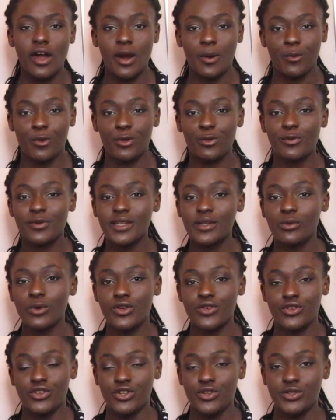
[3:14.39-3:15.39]
I probably
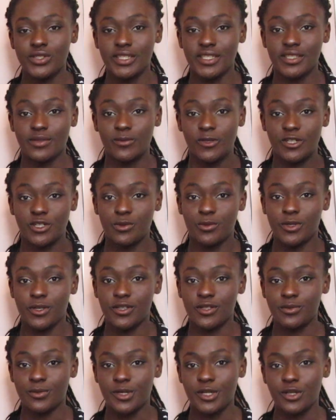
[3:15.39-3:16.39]
won't use this much
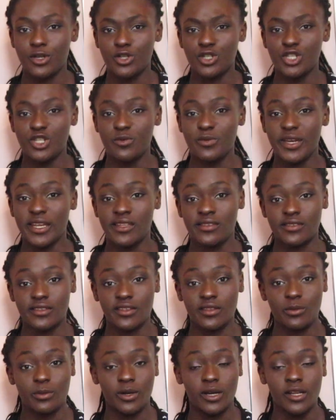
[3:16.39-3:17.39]
because my go-to pens are
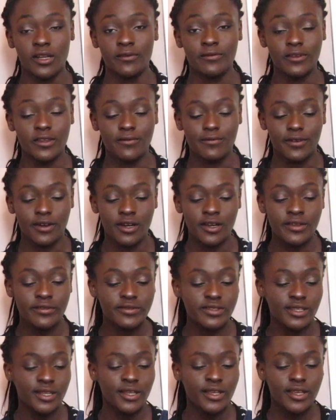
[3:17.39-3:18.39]
the Pilot
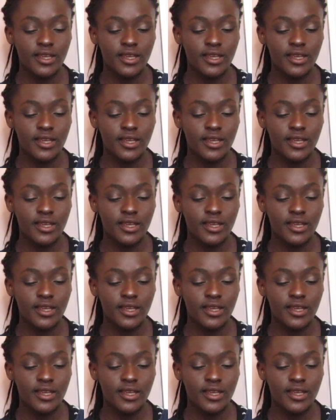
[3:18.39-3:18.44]
V5s,